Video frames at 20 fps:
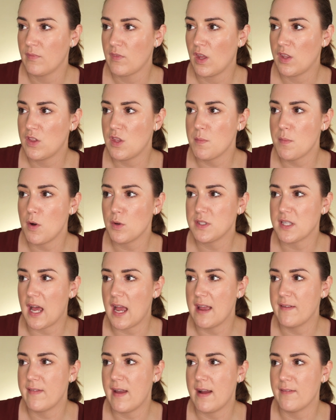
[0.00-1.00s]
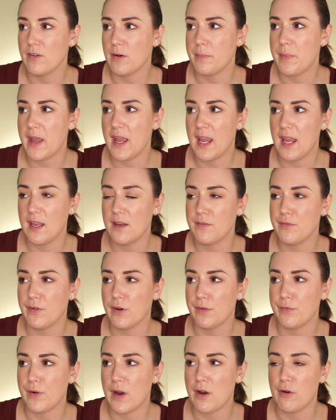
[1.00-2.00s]
the most I've ever paid for
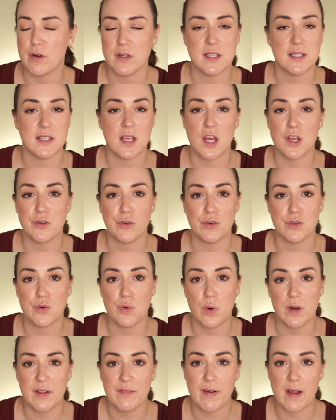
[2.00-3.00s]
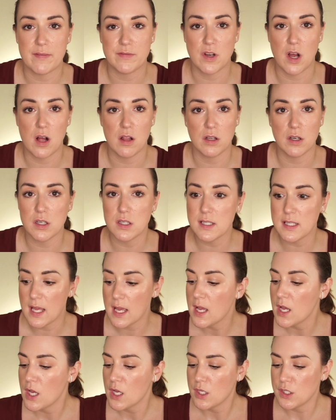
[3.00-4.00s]
a fragrance is $125.
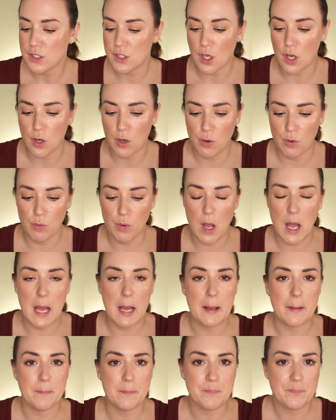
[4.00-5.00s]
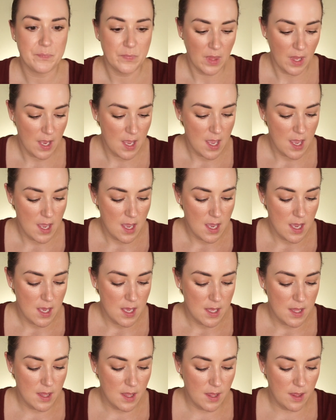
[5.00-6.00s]
So
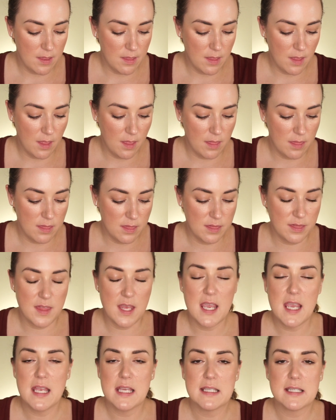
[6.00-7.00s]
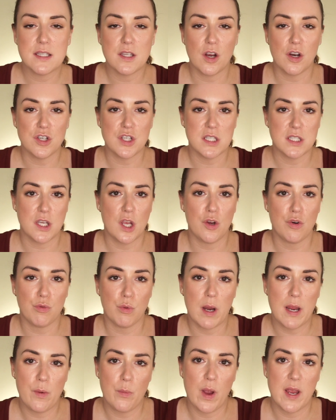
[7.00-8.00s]
these are just a
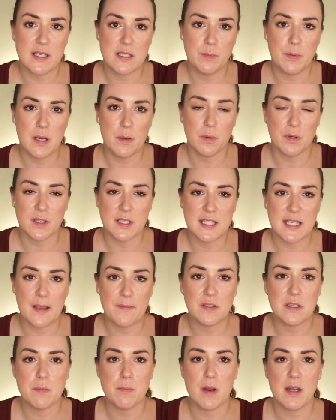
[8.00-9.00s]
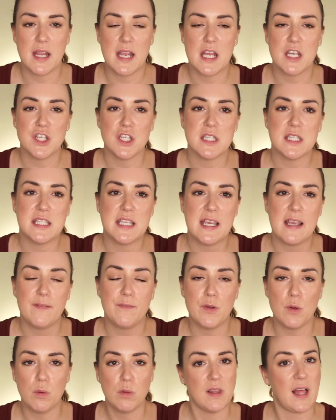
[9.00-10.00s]
great way to be able to save some money and just see if
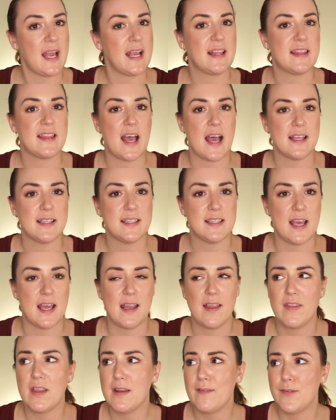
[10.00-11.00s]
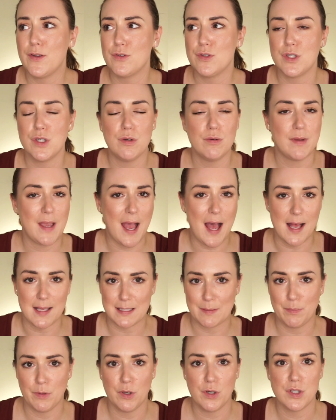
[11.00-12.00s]
you like that scent. And then if you do, yeah,
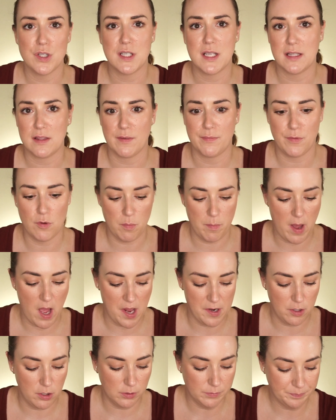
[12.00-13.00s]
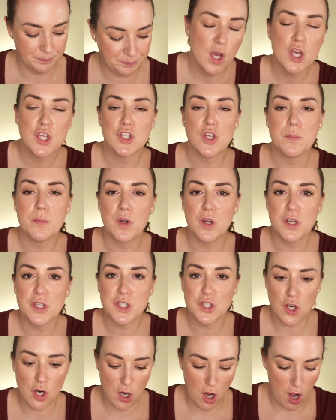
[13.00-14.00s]
splurge, get the full bottle. So I'm going to
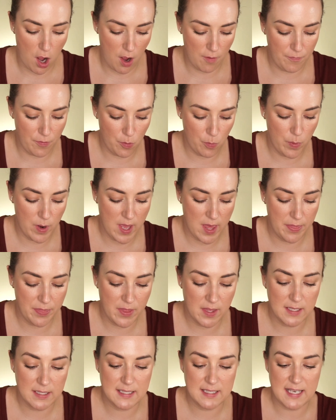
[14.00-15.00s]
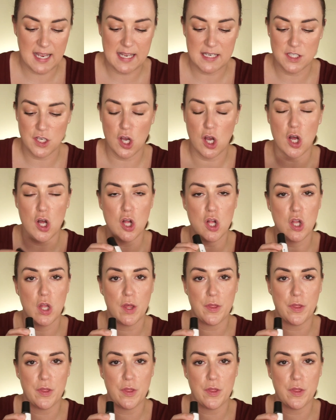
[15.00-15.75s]
start off with Santal